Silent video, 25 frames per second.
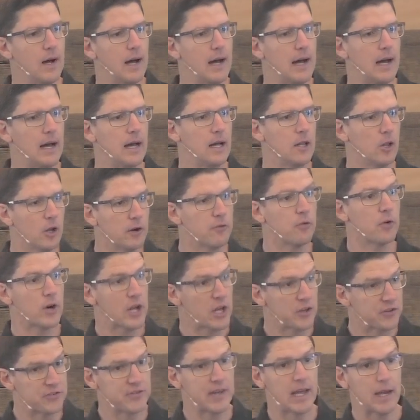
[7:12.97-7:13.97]
uh, a lot of what
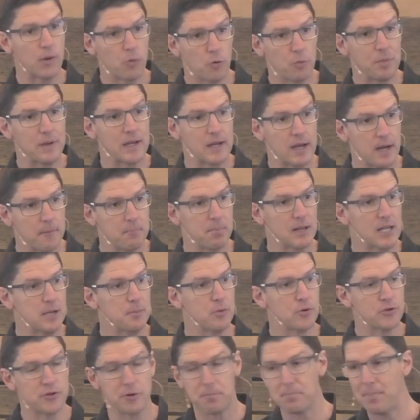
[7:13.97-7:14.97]
I'll say will be
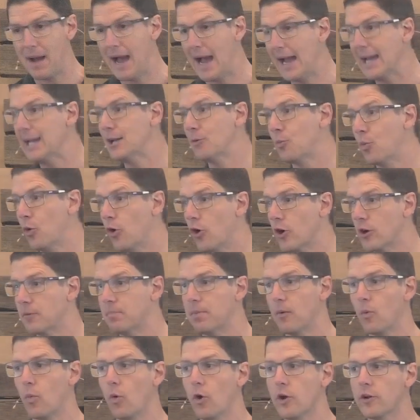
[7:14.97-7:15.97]
applicable to paid work,
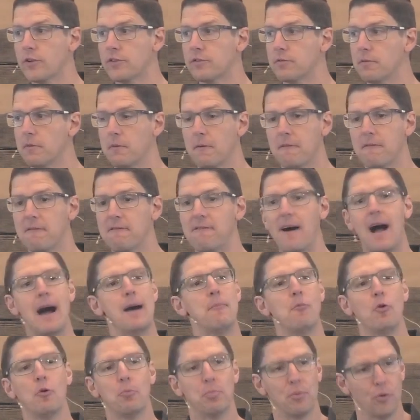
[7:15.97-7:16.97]
but work's far
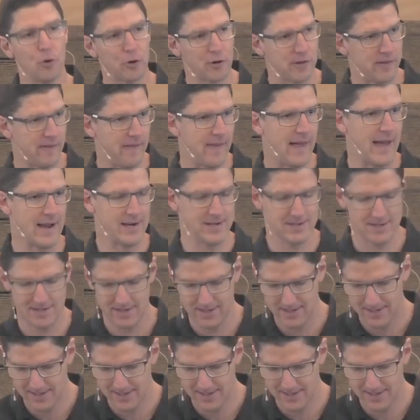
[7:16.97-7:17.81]
more broader than that.